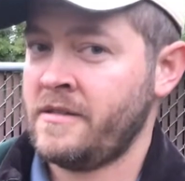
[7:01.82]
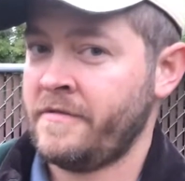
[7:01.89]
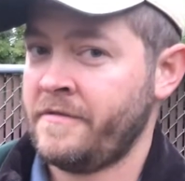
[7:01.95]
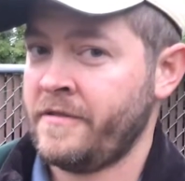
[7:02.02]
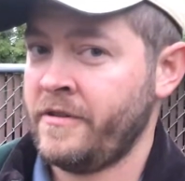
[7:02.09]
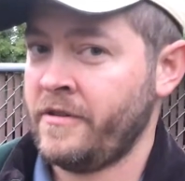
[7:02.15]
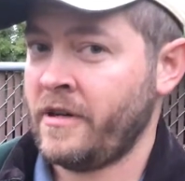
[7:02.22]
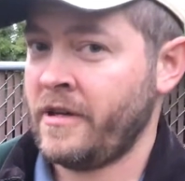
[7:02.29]
of
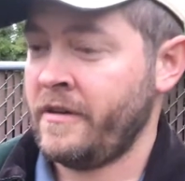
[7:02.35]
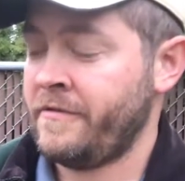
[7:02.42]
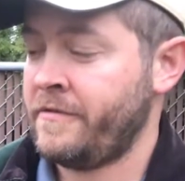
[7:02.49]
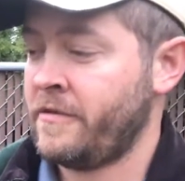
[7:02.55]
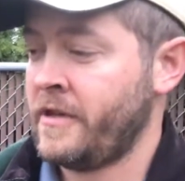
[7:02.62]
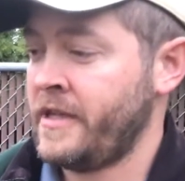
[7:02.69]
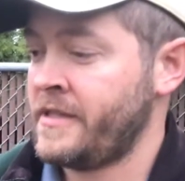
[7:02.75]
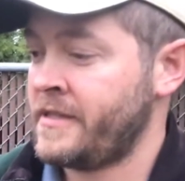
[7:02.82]
fruit on it
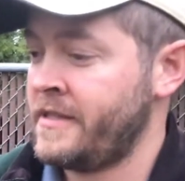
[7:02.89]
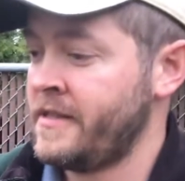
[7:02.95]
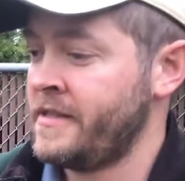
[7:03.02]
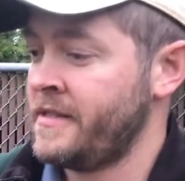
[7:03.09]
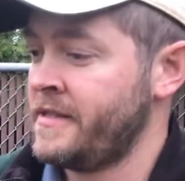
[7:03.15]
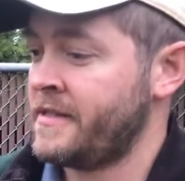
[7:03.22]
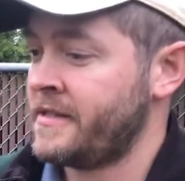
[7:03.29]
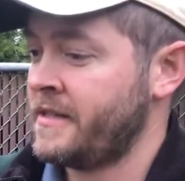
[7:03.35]
for us.
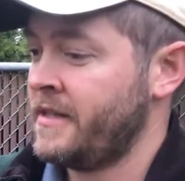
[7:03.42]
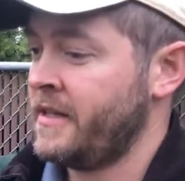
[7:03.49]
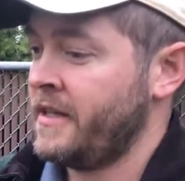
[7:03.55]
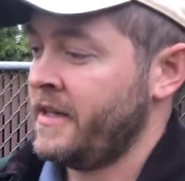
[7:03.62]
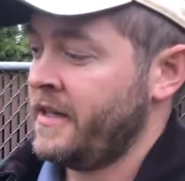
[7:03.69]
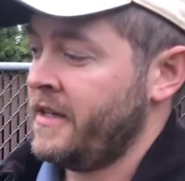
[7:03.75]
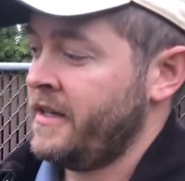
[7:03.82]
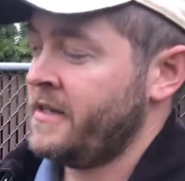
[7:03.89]

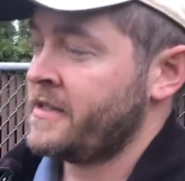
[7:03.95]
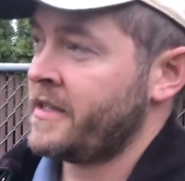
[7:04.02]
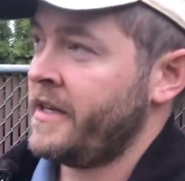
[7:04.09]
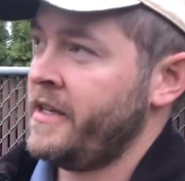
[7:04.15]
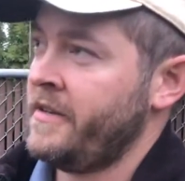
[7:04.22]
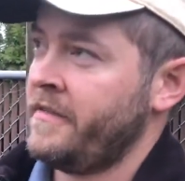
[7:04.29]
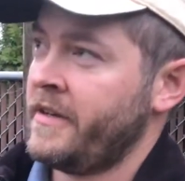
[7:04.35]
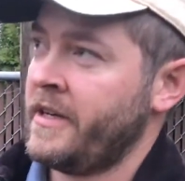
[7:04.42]
It's
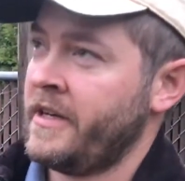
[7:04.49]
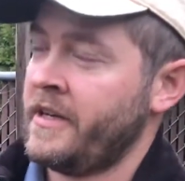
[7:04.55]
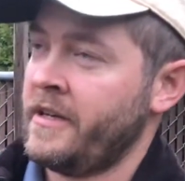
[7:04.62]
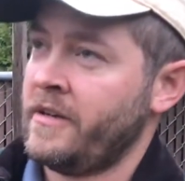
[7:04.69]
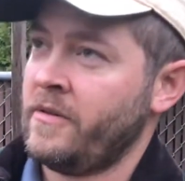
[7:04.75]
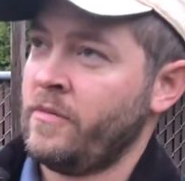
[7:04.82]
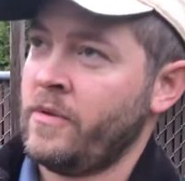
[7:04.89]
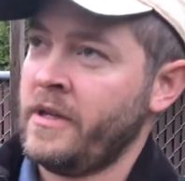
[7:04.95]
kind of a,
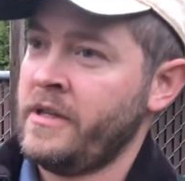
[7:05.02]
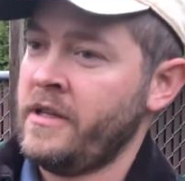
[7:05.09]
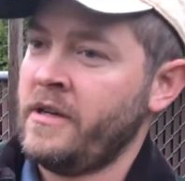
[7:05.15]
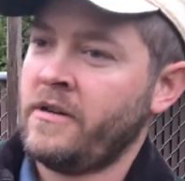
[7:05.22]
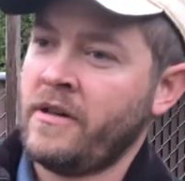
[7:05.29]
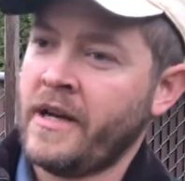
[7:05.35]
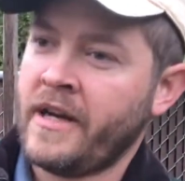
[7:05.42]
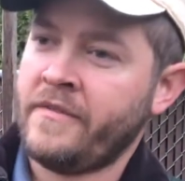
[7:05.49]
one year
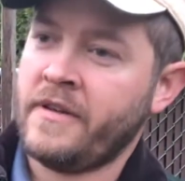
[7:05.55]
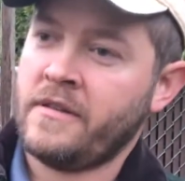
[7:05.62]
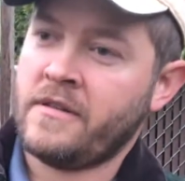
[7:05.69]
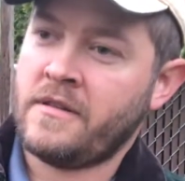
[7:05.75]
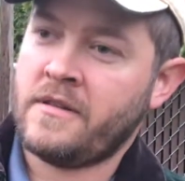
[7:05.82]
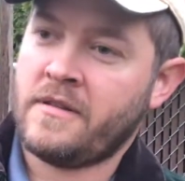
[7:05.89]
it'll have a